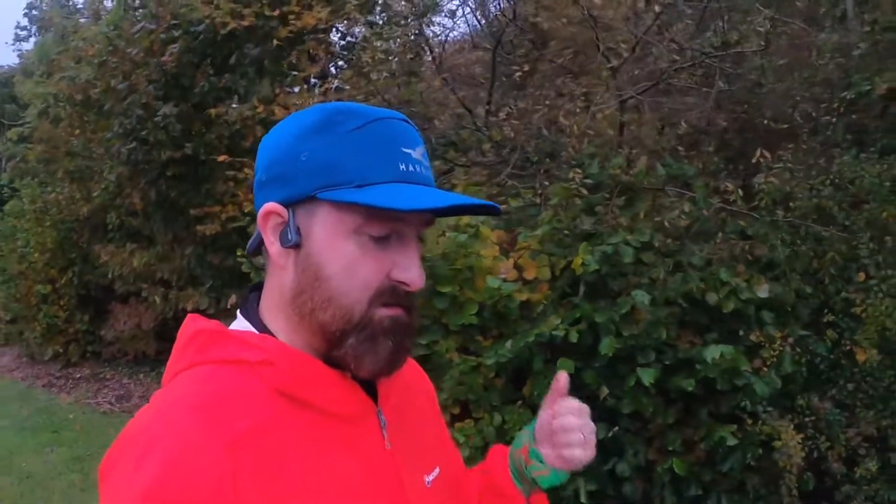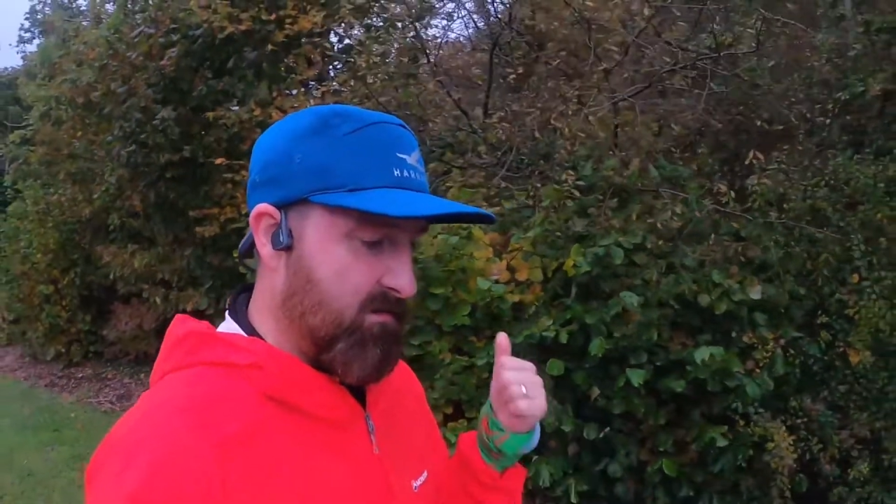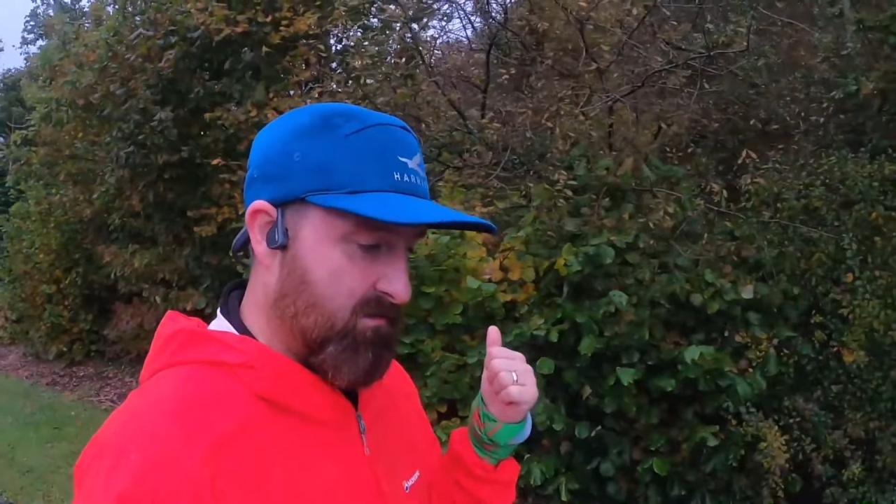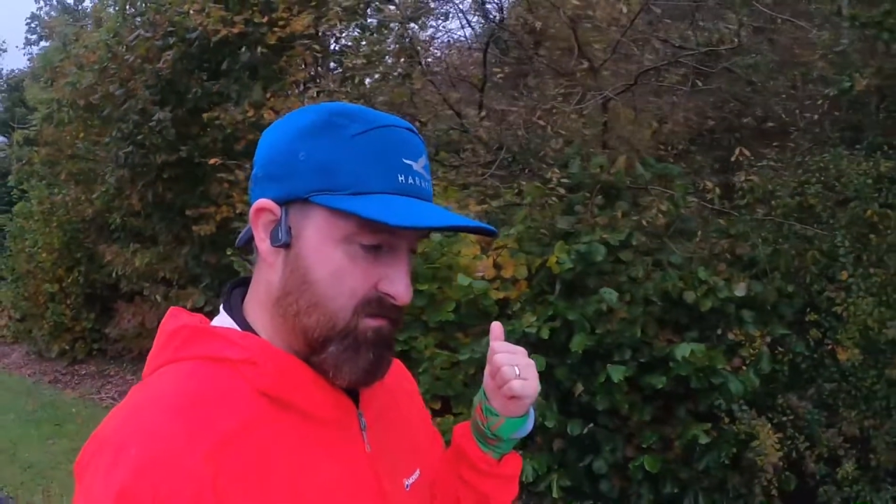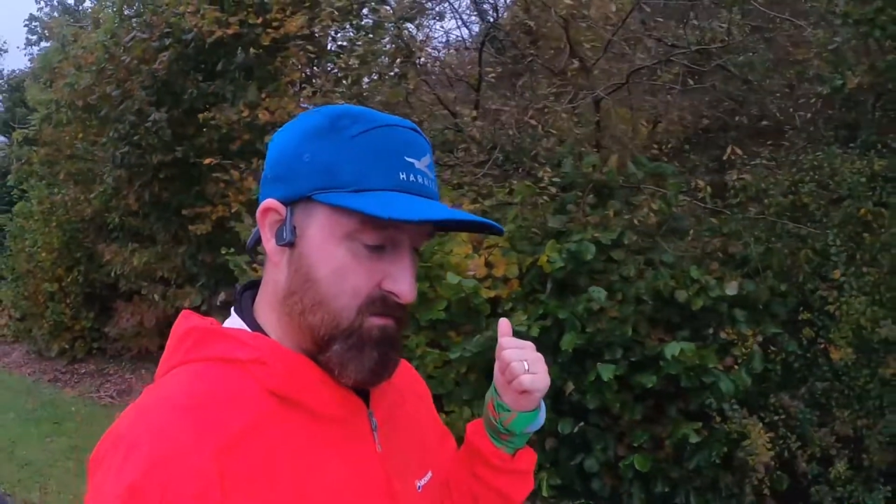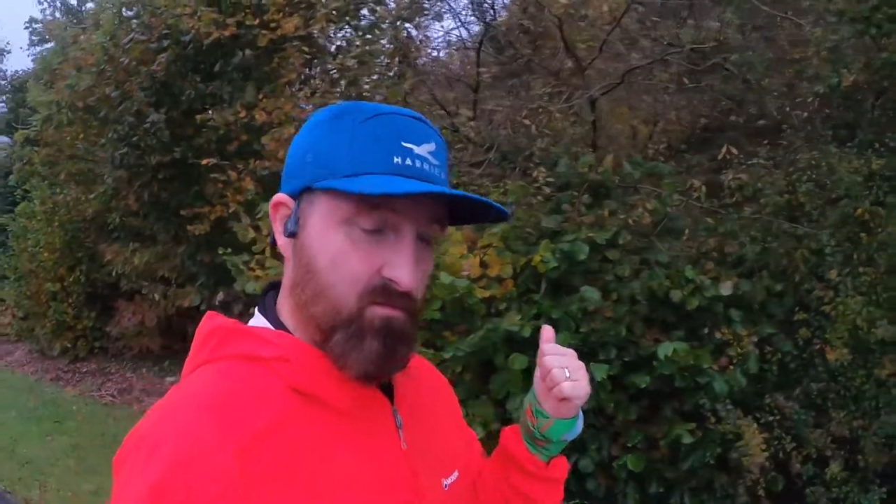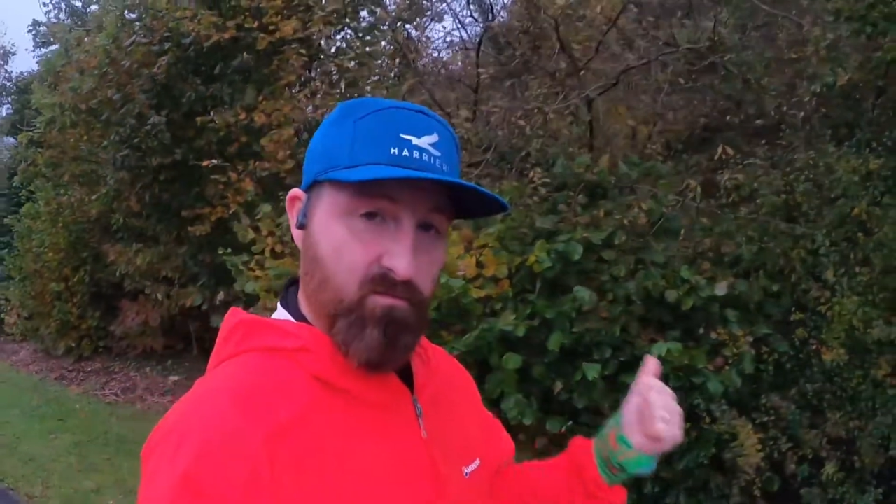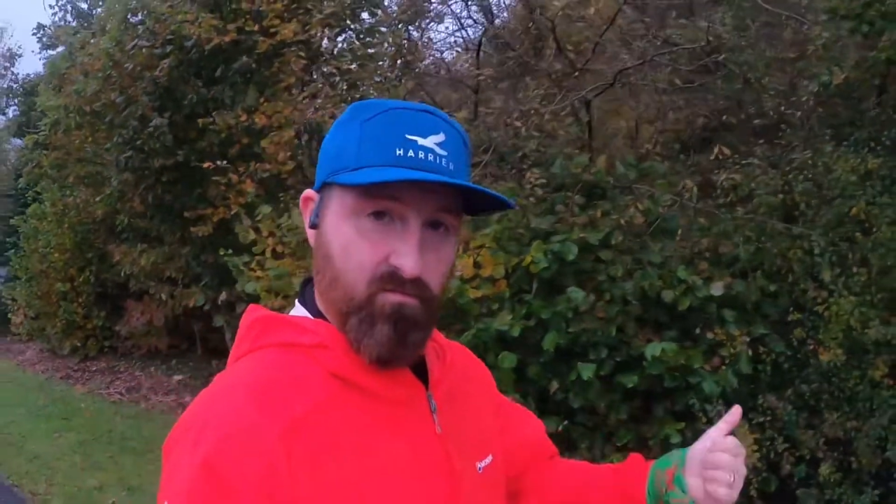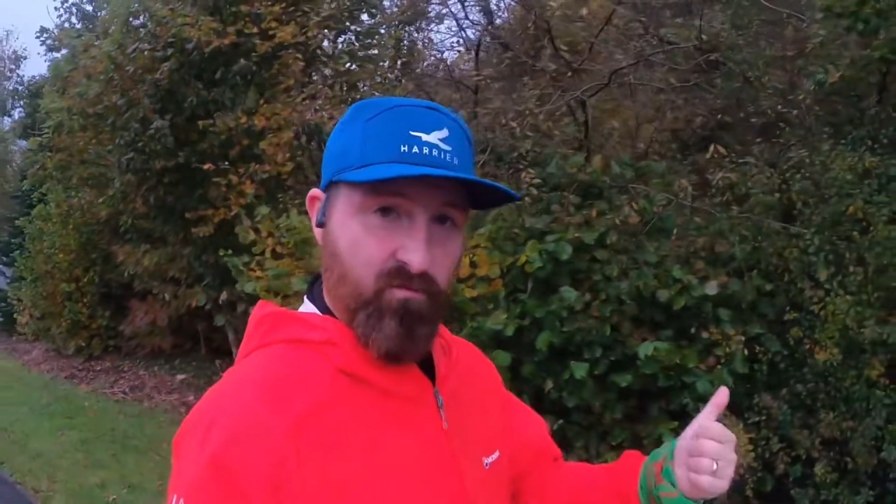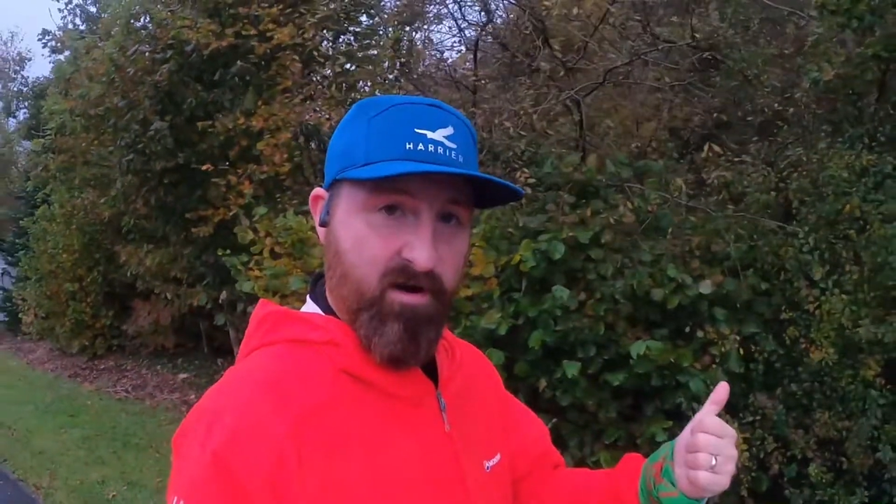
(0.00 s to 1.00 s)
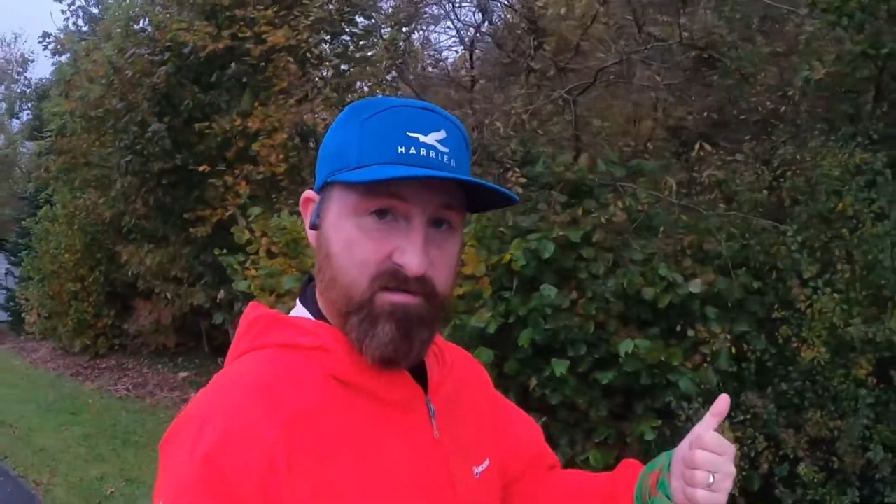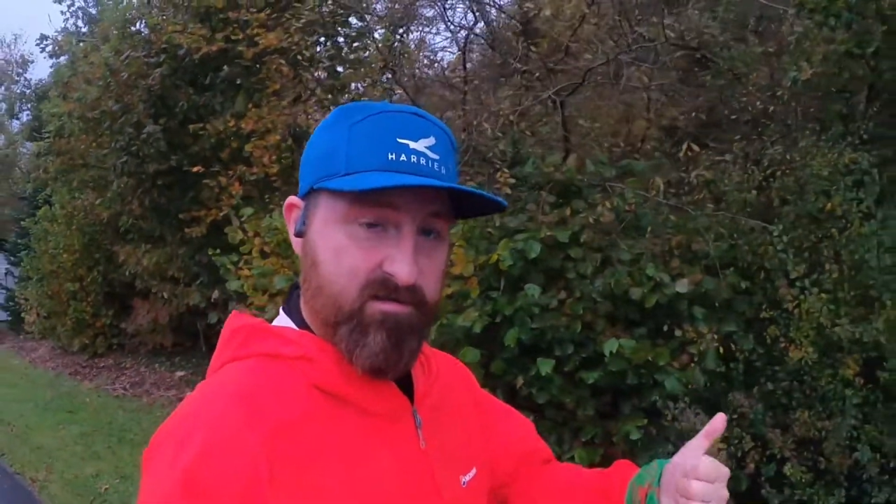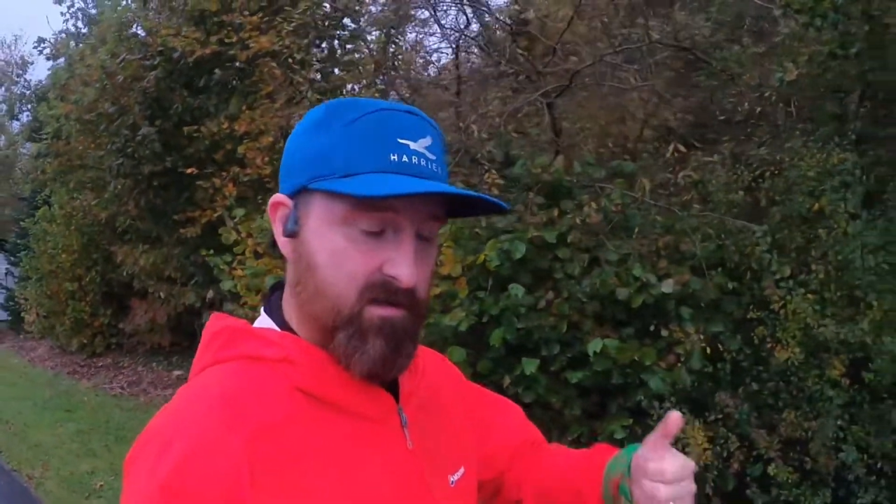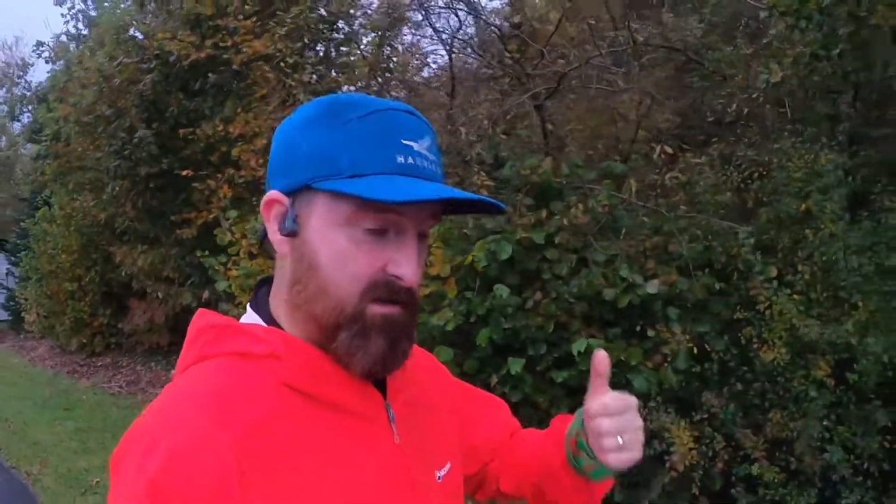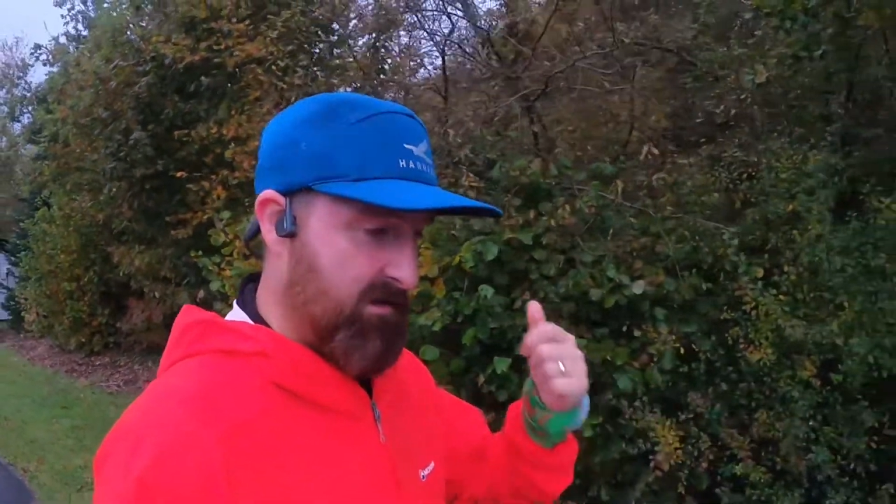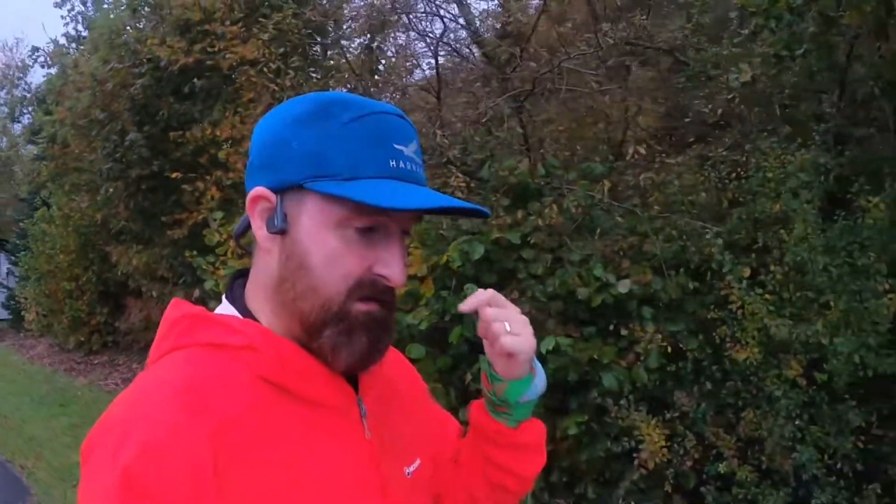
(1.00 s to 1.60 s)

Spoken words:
So rest,